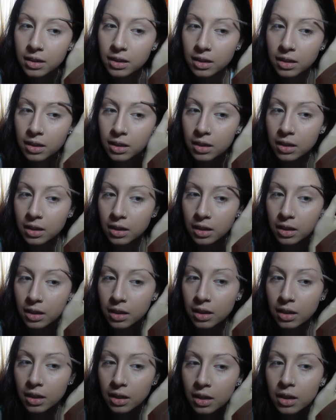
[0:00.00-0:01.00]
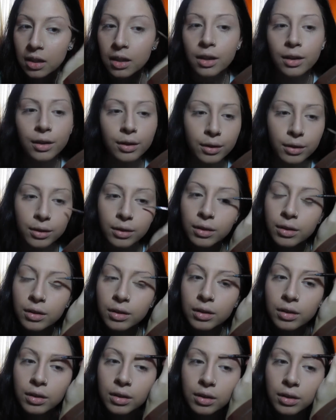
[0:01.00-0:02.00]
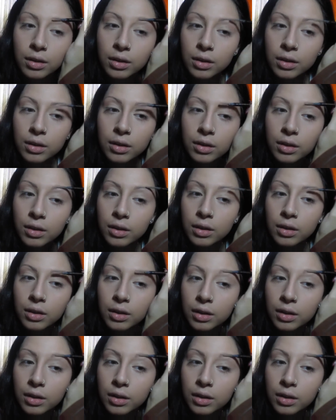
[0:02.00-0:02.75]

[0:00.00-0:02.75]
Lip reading: (no one is talking)